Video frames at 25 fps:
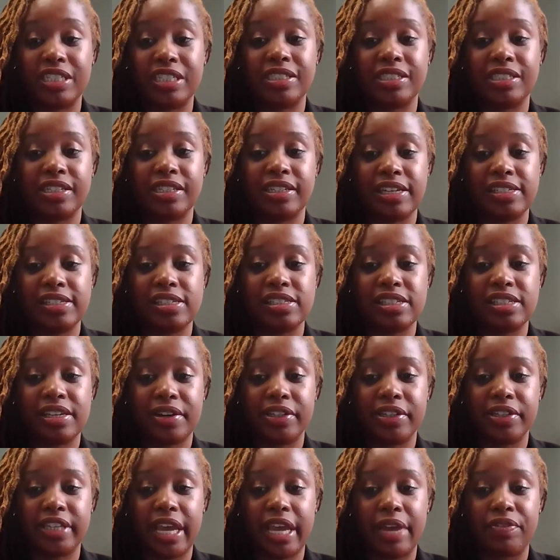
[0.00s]
Is it
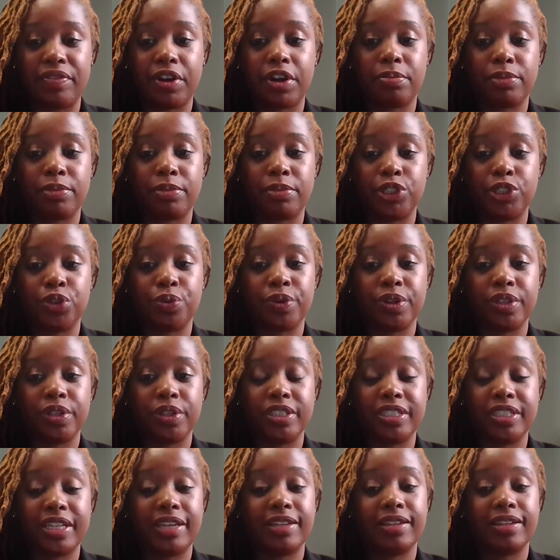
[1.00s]
necessary to have a commercial real
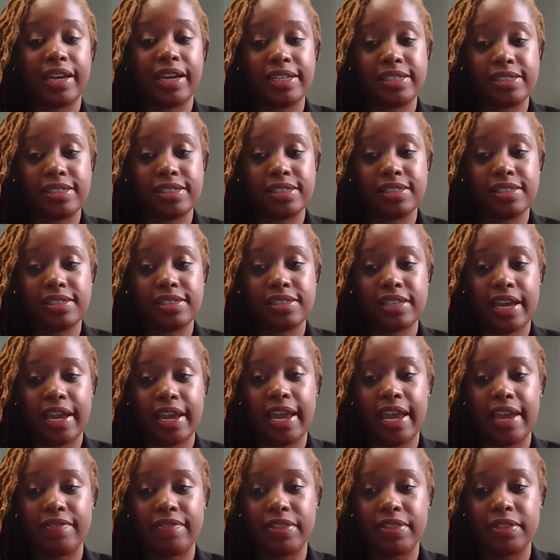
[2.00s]
estate license? I
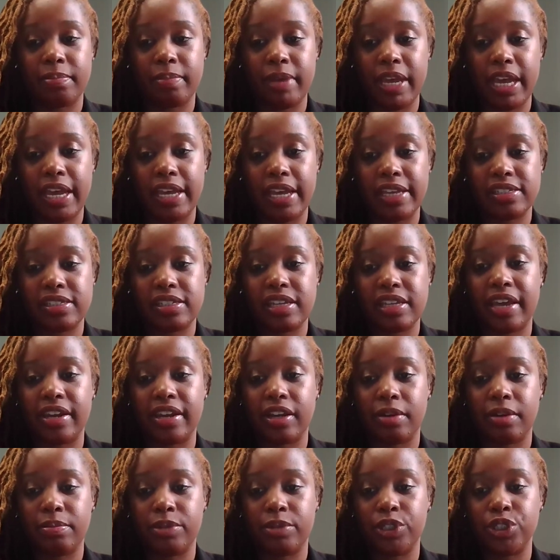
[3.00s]
have in the past had
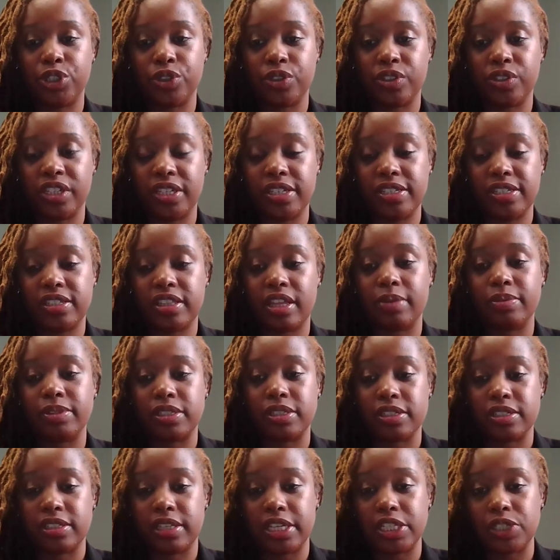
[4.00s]
a commercial lease that was
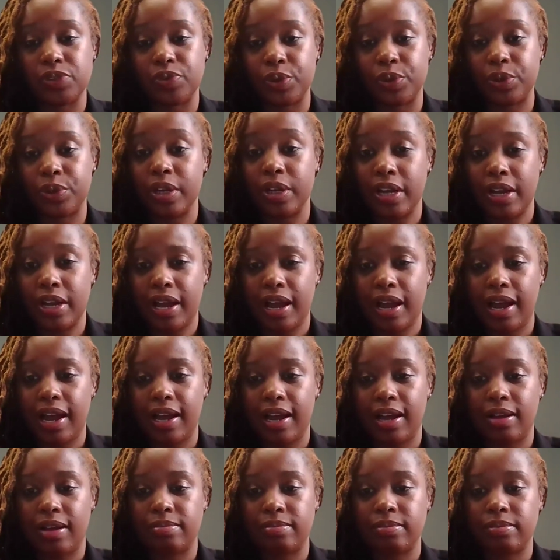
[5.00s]
successful.
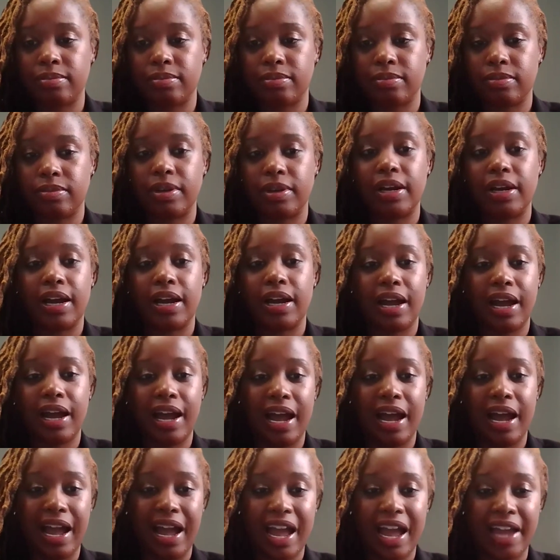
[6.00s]

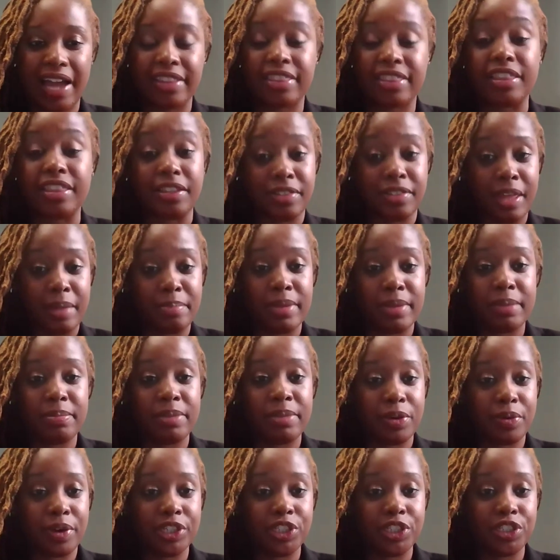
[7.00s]
That may be
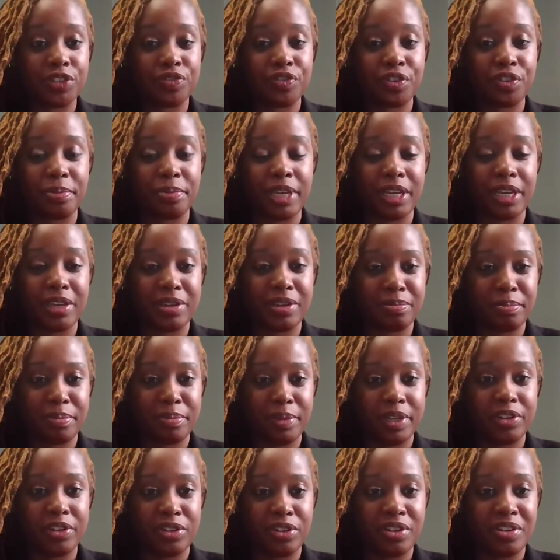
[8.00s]
a question for me,
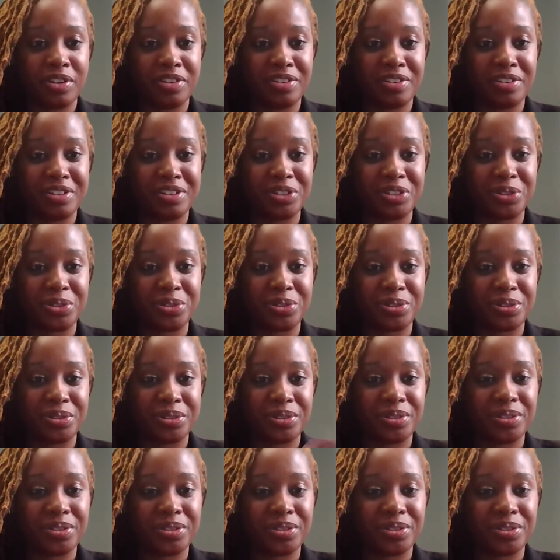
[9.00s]
but did you?